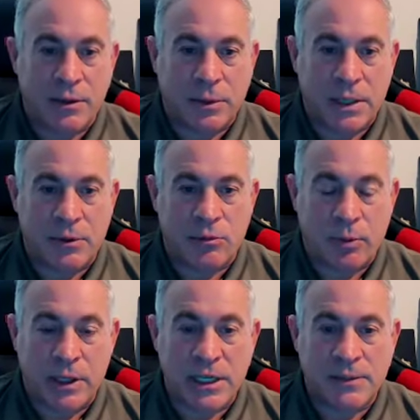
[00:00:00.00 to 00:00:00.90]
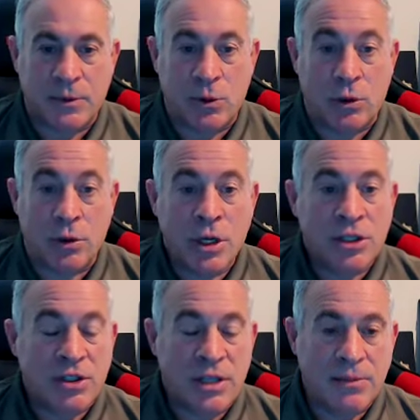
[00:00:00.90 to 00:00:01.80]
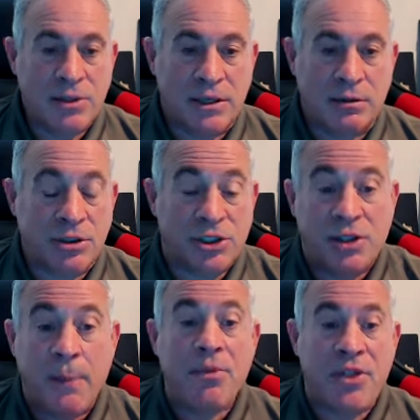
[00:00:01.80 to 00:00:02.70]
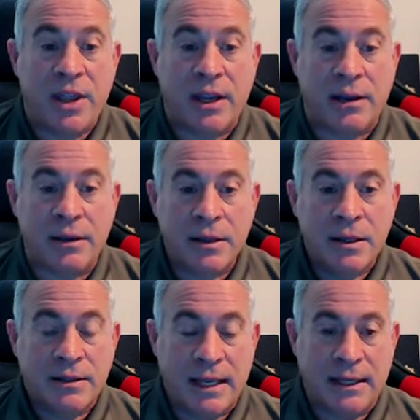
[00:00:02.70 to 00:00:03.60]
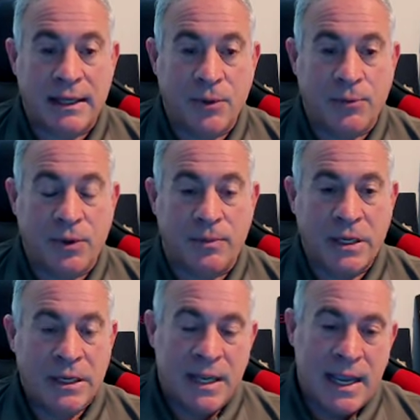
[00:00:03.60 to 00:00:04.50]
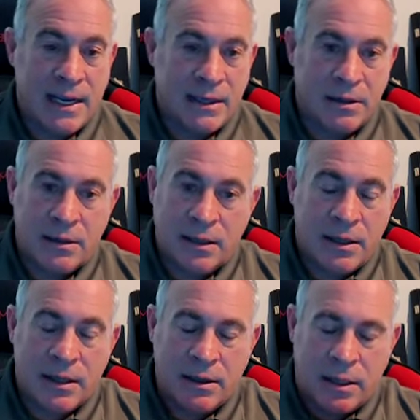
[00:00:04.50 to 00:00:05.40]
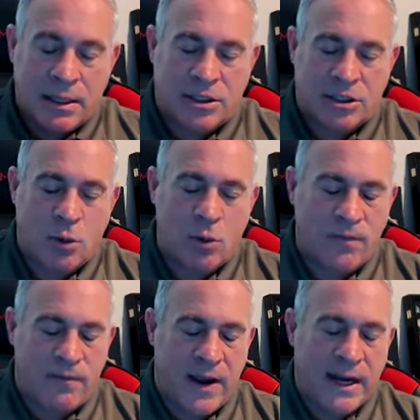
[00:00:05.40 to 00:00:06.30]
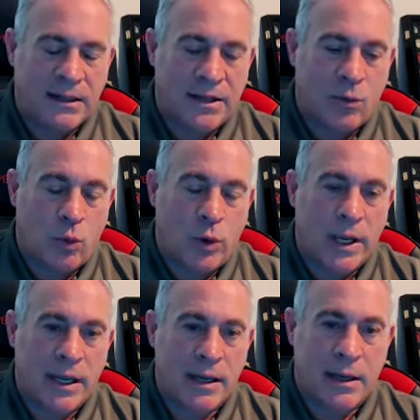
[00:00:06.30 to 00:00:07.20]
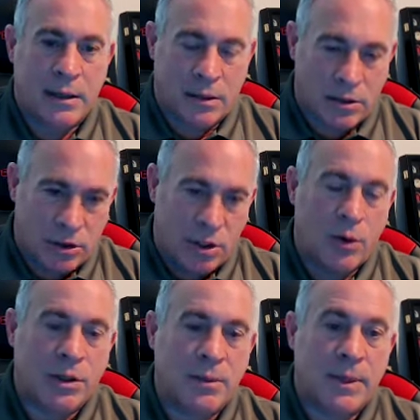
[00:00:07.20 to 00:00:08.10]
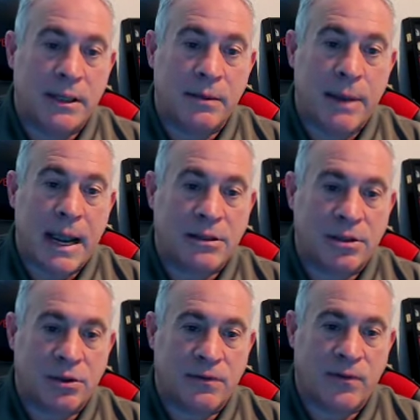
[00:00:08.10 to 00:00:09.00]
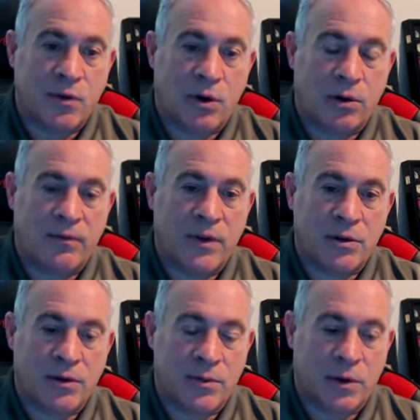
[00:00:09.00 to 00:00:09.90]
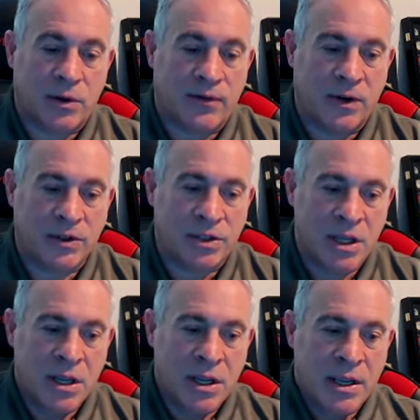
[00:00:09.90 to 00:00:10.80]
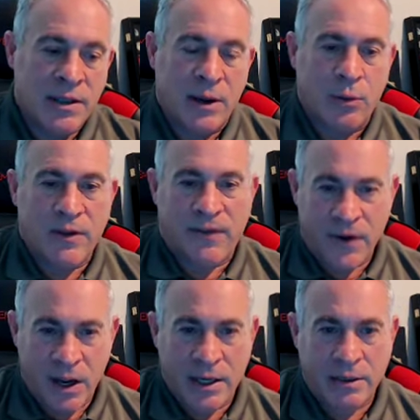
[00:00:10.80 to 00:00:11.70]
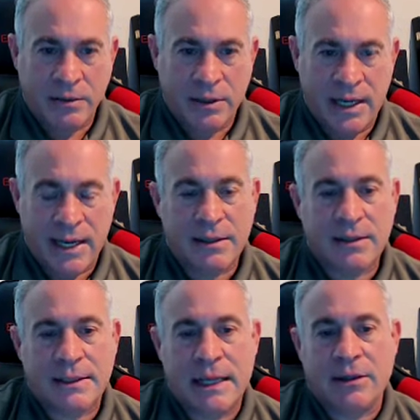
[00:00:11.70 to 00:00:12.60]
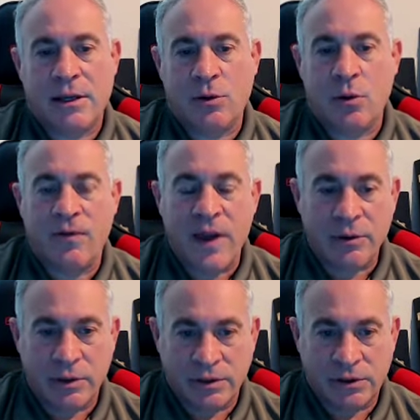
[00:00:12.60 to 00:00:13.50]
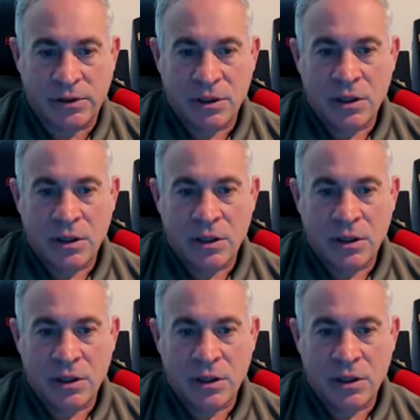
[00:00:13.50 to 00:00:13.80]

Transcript: you know, platelet replacement or stem cell, something right. that mm-hmm. can help them? And it's so vital that we, because you're going to be an ambassador for Veterans for America First, that we find candidates out there who are veterans